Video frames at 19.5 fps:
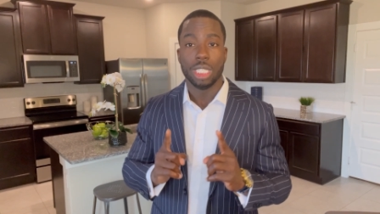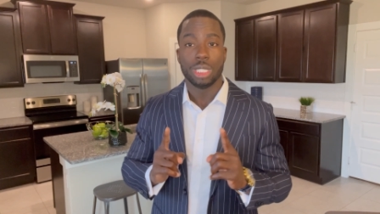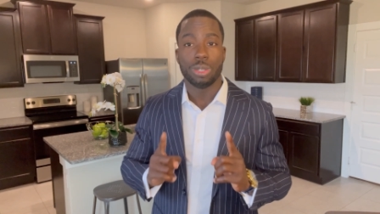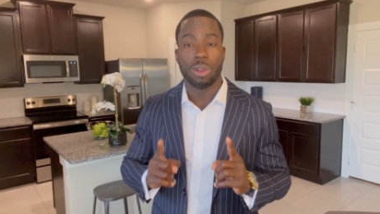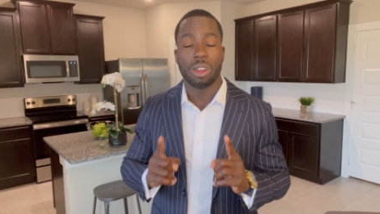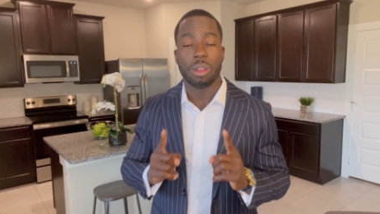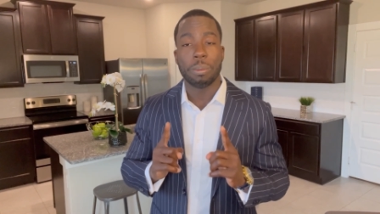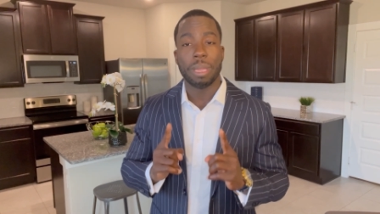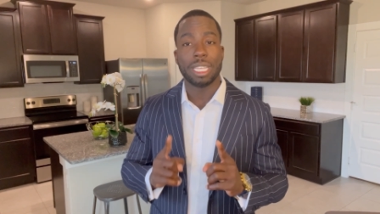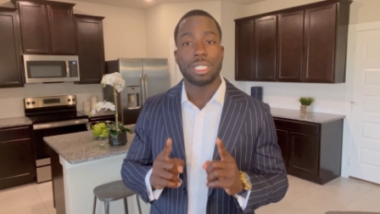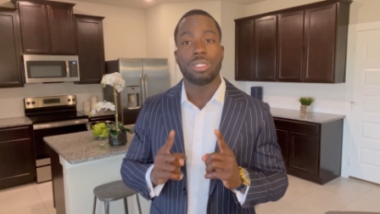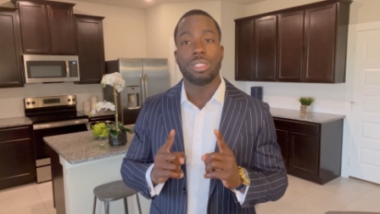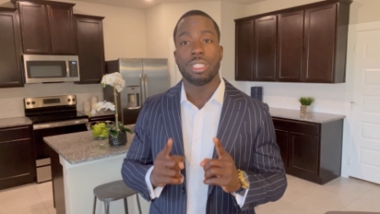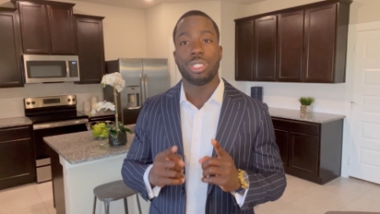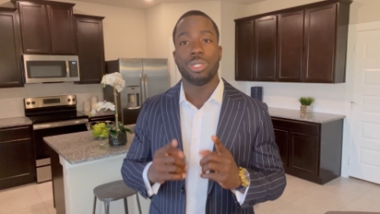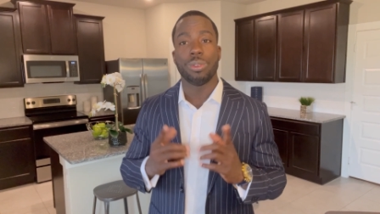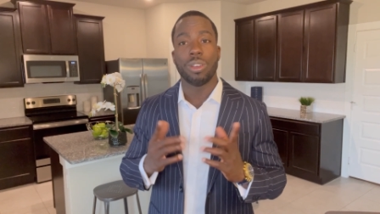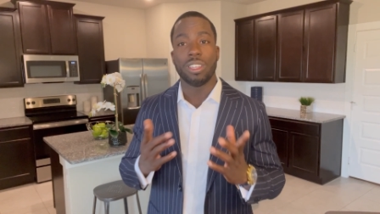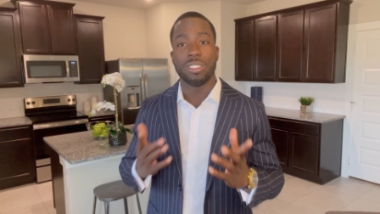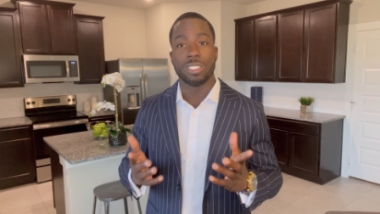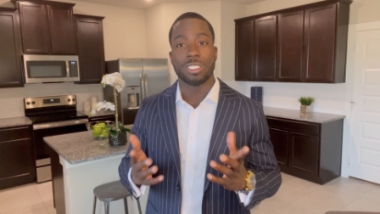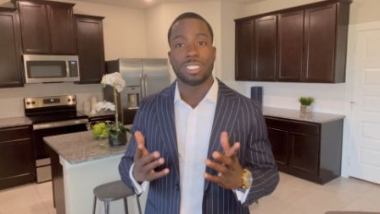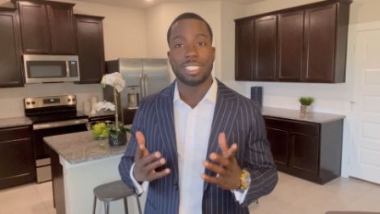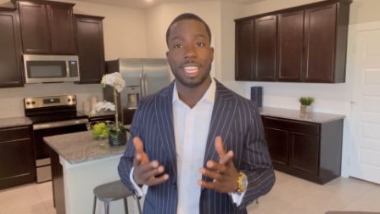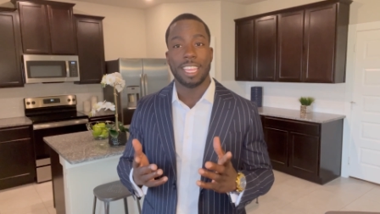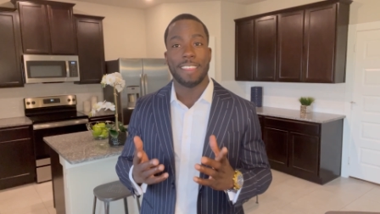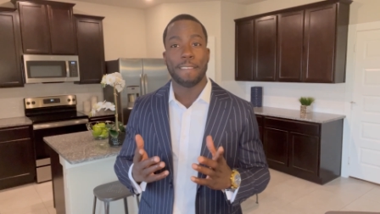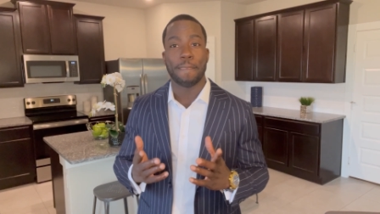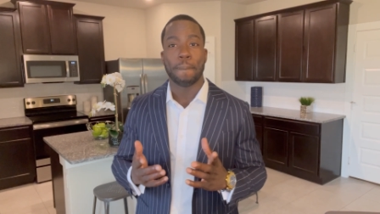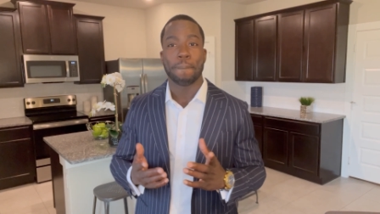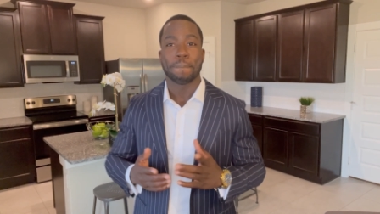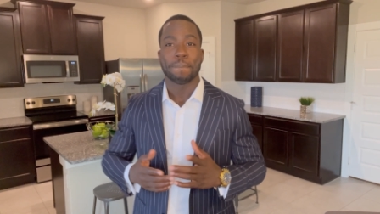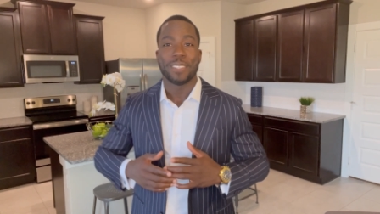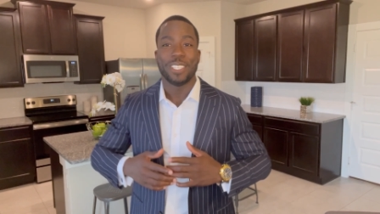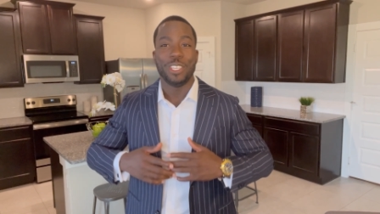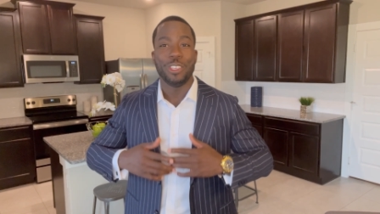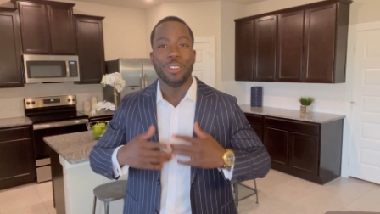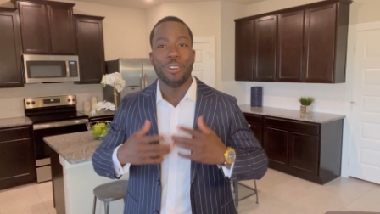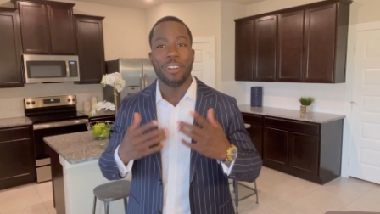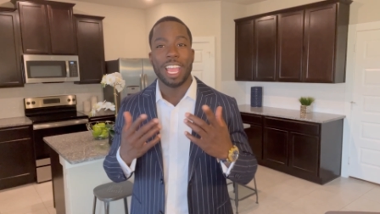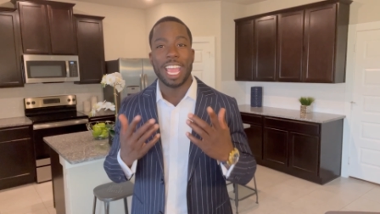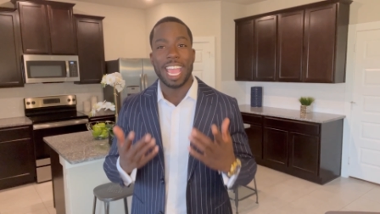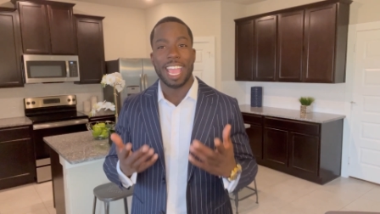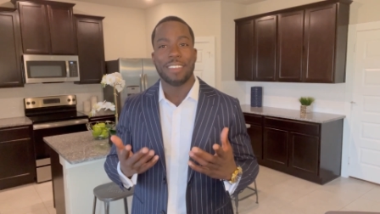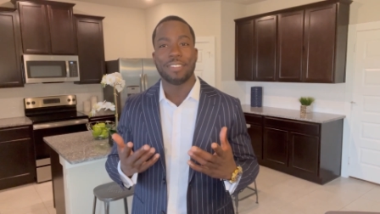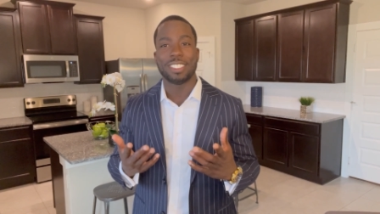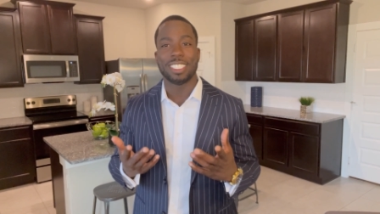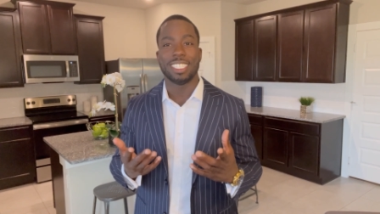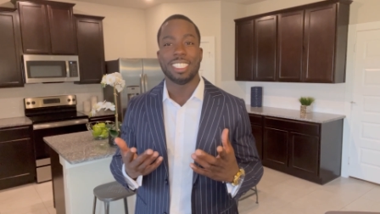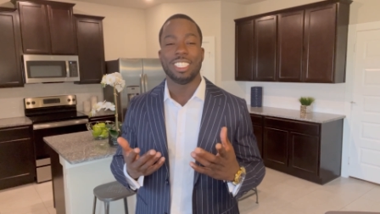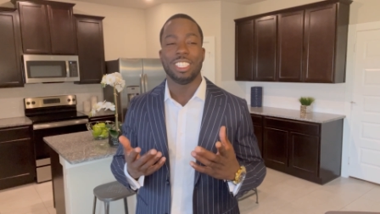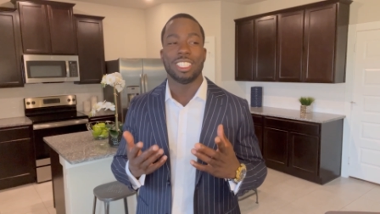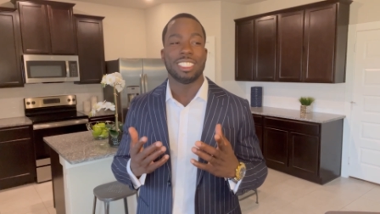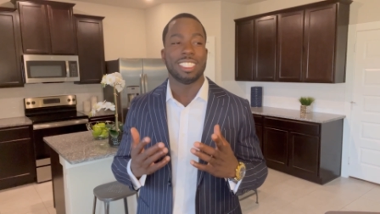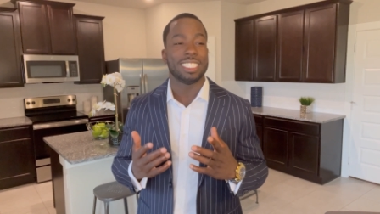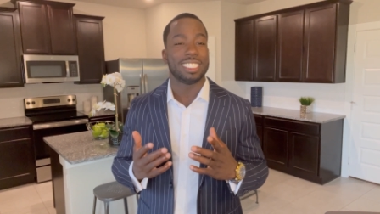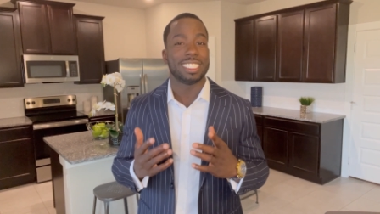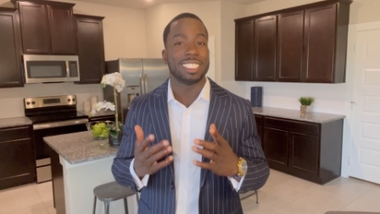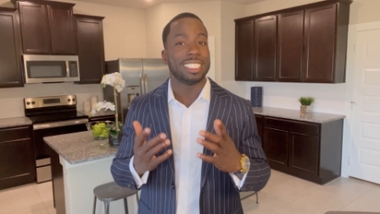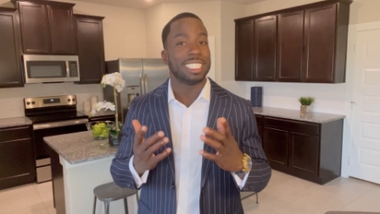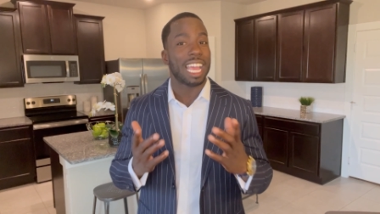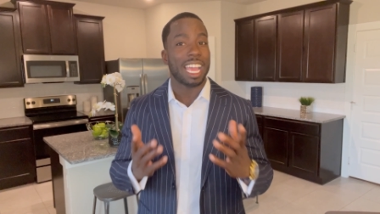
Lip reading: So I want to make sure that you understand you don't have to, it's